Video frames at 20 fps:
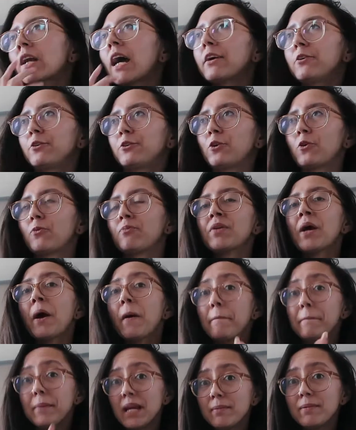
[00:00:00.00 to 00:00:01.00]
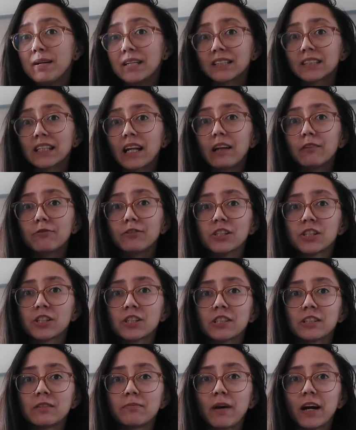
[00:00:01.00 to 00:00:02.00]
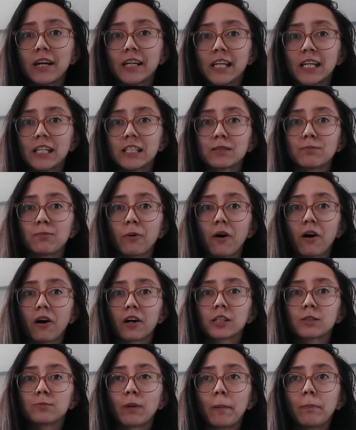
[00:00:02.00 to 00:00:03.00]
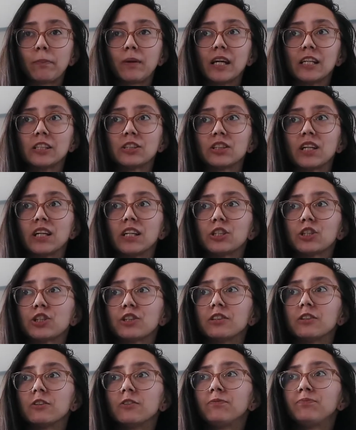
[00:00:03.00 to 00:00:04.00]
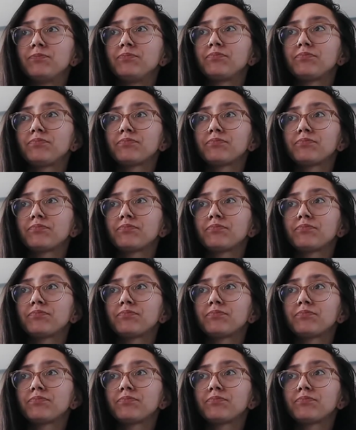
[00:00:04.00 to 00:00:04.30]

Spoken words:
I don't know. Maybe a television, my Xbox, my PlayStation.